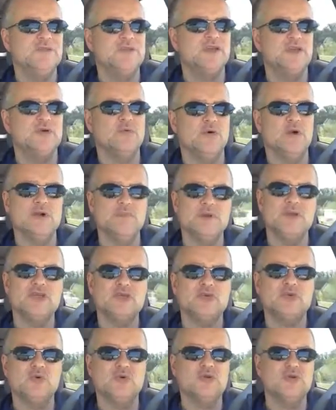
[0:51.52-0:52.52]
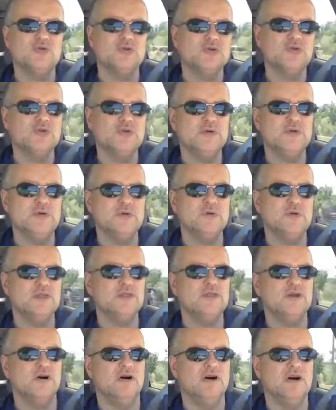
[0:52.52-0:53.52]
that you want to make sure you're doing
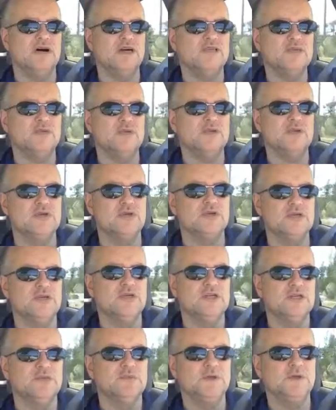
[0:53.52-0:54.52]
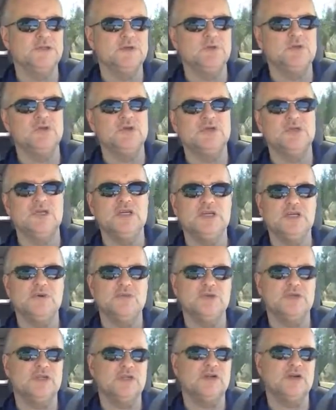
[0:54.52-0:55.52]
with dogs especially when you're dealing
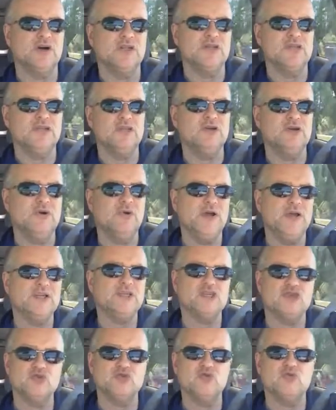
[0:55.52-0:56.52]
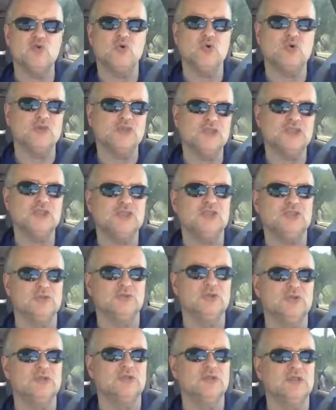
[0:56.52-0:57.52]
with a dog that you know has control
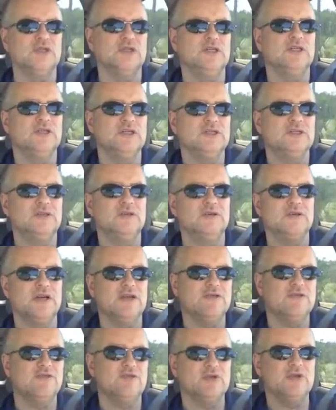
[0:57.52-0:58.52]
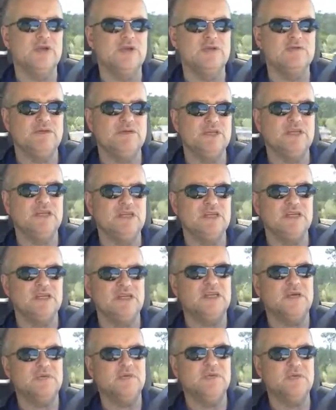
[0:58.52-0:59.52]
issues, okay, through even hitting a
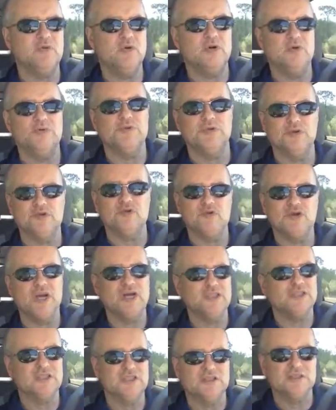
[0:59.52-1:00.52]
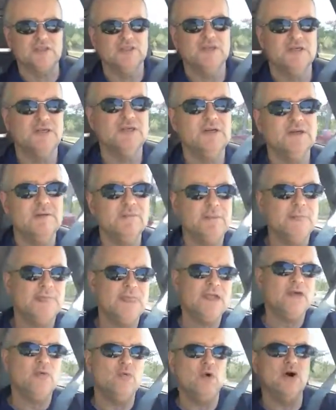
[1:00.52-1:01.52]
tipping point with aggression.
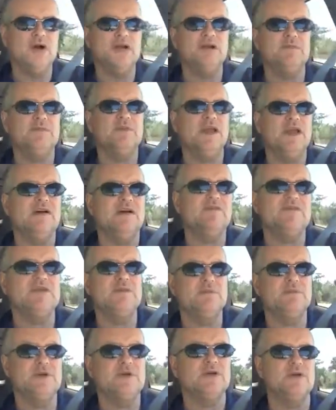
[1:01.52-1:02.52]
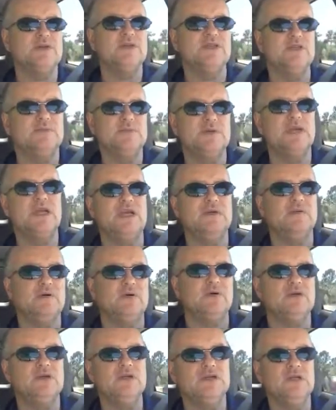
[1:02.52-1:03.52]
You want to have the ability to be
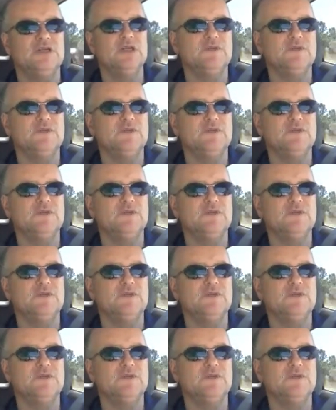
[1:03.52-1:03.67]
able